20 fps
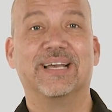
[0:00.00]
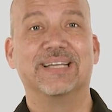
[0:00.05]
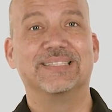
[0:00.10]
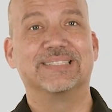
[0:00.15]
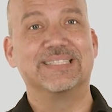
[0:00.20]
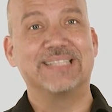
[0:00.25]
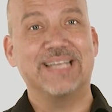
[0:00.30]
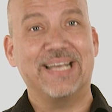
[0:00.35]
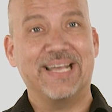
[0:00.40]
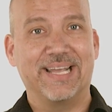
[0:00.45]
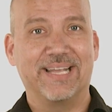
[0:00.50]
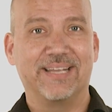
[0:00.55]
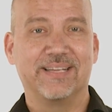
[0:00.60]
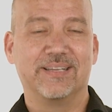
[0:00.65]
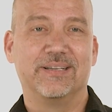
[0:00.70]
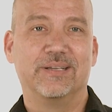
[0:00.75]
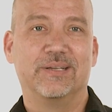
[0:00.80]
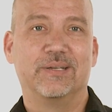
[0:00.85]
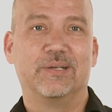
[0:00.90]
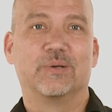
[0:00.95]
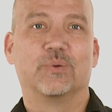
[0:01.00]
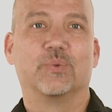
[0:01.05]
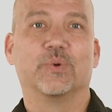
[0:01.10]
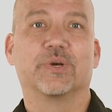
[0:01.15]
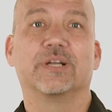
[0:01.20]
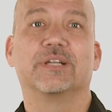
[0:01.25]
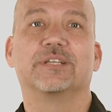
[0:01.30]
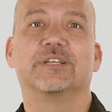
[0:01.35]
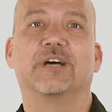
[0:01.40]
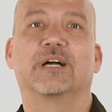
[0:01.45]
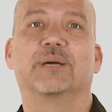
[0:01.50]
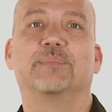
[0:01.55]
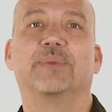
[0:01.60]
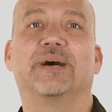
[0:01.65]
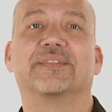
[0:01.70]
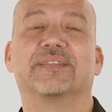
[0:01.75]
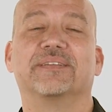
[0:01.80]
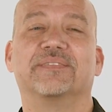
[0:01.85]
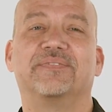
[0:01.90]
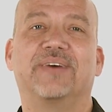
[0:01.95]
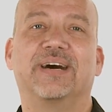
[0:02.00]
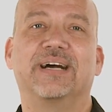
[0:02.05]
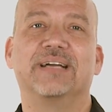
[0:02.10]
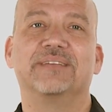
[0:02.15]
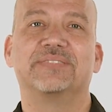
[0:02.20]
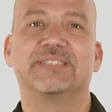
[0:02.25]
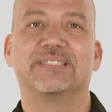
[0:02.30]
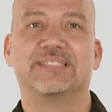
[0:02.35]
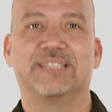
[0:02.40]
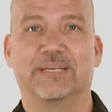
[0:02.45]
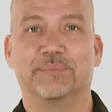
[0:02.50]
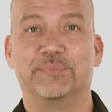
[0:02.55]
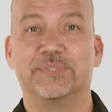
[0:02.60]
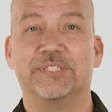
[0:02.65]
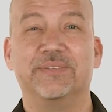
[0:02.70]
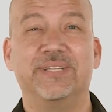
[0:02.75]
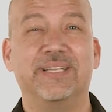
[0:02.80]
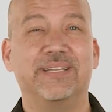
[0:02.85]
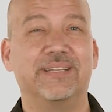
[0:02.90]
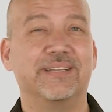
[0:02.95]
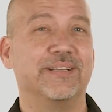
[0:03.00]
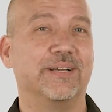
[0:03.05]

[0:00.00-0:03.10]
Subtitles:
And today, we're going to talk about the 5 steps you need